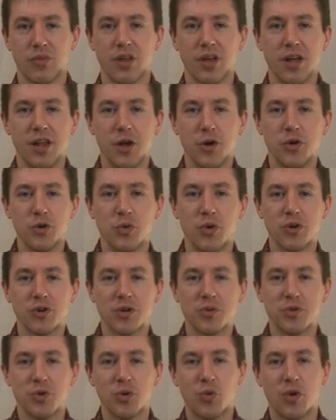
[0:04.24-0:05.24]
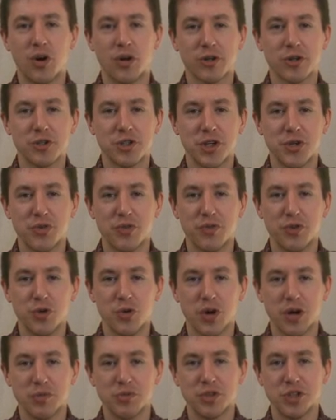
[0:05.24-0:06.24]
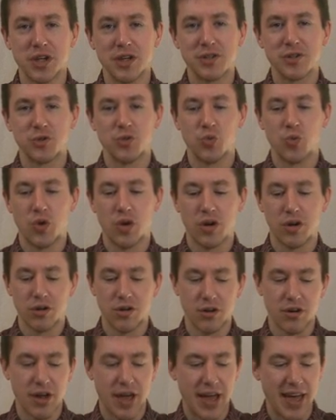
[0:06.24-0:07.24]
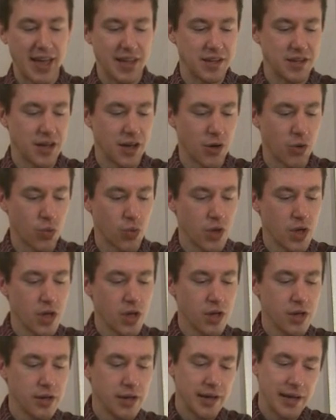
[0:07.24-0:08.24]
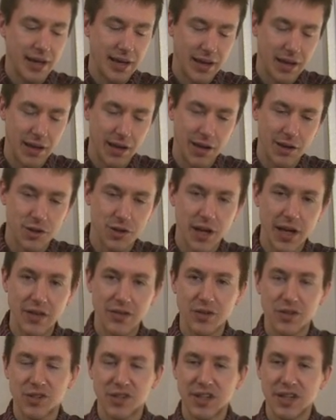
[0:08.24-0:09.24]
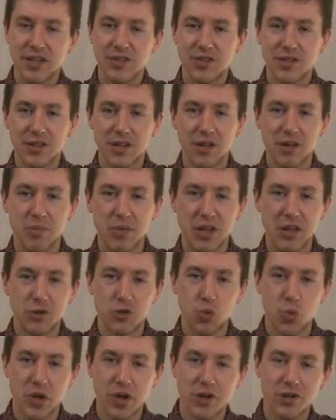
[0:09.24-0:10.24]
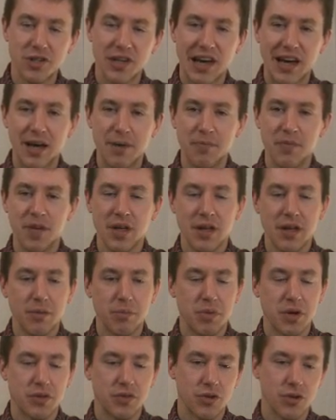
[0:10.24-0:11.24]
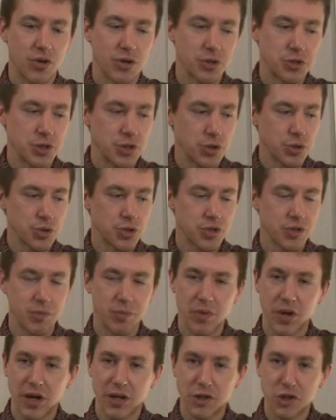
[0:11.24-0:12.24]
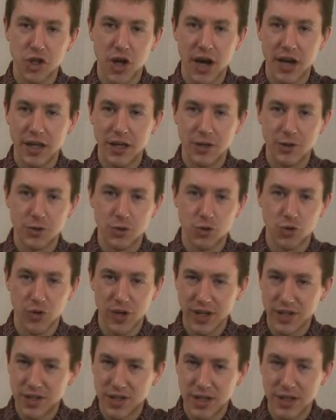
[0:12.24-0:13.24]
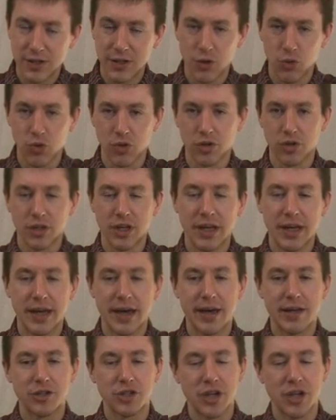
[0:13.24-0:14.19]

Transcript: Hello and welcome to Walker Tea Review. I'm Jason Walker, and it's late in the season. I mean, it's winter time, but there are still some Chinese green teas that we're looking at.